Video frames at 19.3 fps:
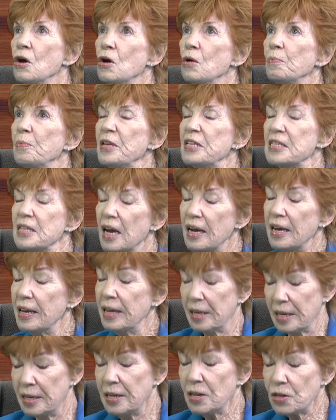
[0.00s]
beside, in
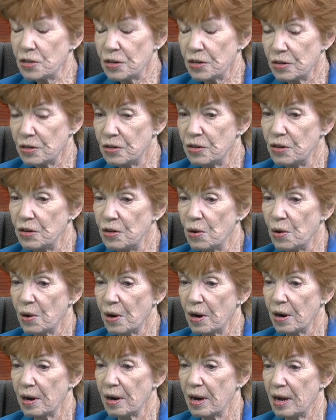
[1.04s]
addition to
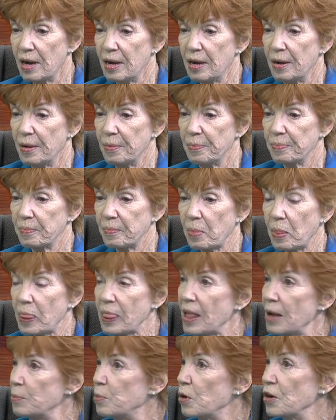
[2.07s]
your um,
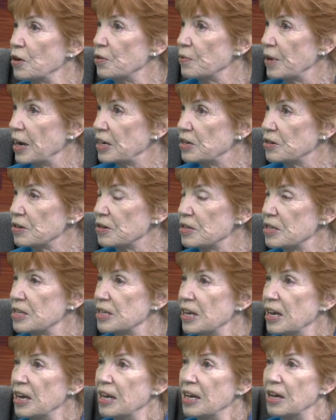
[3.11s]
board of directors,
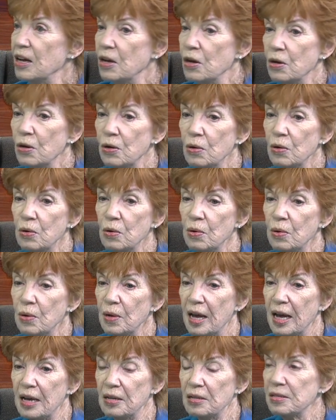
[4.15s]
yes, who
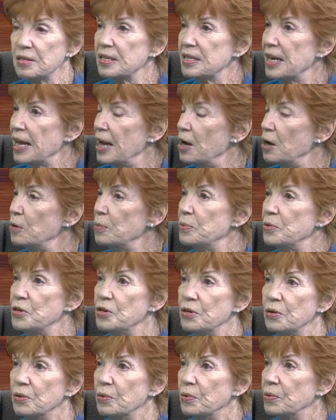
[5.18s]
else helps
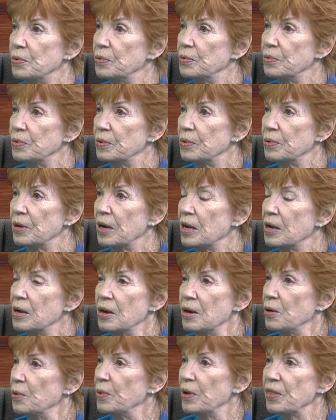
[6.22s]
you
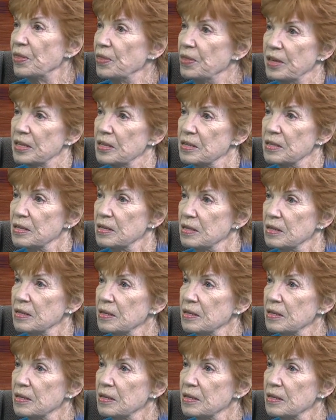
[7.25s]
with this?